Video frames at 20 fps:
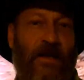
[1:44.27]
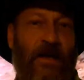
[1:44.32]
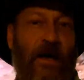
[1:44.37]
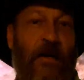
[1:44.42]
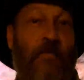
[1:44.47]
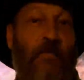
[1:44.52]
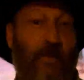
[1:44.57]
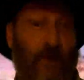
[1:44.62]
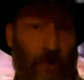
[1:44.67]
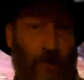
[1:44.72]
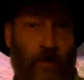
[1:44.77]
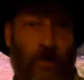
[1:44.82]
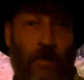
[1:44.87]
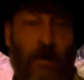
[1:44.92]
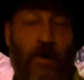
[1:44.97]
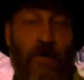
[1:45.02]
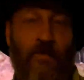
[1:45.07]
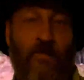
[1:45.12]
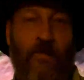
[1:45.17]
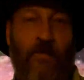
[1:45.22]
uh, pushed
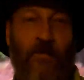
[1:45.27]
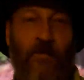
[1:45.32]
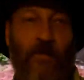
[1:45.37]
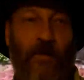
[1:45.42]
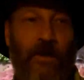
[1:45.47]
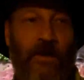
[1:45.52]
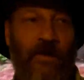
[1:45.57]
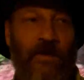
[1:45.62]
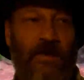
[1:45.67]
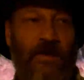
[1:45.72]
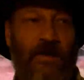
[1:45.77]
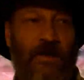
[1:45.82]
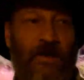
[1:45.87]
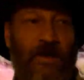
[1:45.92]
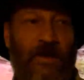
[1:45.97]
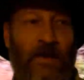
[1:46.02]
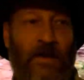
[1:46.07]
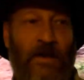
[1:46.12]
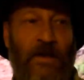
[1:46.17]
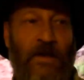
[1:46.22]
her off the bridge,
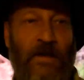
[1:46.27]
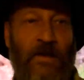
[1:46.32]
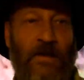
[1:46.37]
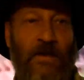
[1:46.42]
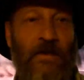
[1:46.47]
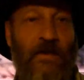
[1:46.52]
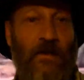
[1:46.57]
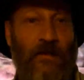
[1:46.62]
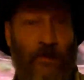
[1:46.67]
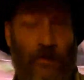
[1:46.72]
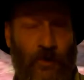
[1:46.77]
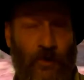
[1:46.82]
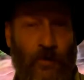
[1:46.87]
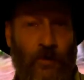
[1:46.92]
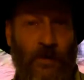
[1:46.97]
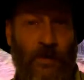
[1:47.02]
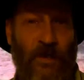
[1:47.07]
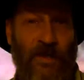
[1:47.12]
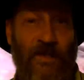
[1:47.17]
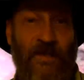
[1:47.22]
and another
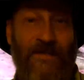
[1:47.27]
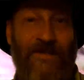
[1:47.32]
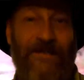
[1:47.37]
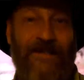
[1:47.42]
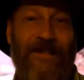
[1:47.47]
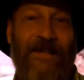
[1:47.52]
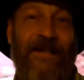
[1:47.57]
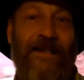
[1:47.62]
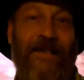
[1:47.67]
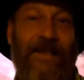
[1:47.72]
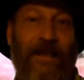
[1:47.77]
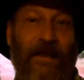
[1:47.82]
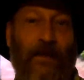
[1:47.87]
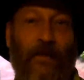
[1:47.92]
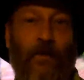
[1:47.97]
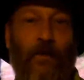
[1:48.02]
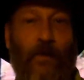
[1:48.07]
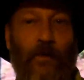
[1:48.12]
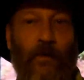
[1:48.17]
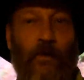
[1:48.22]
story is that he
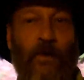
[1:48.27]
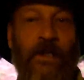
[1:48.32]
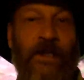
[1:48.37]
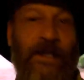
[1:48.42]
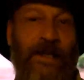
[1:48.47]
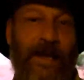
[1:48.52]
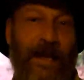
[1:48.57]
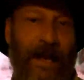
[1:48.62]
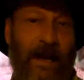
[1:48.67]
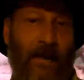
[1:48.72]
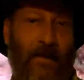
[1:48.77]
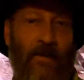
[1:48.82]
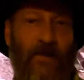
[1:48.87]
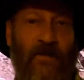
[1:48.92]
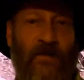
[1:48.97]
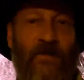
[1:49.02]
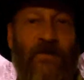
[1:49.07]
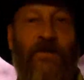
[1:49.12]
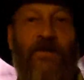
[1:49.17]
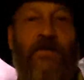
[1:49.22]
killed her in a
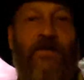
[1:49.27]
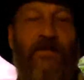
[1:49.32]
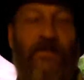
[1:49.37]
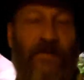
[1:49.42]
house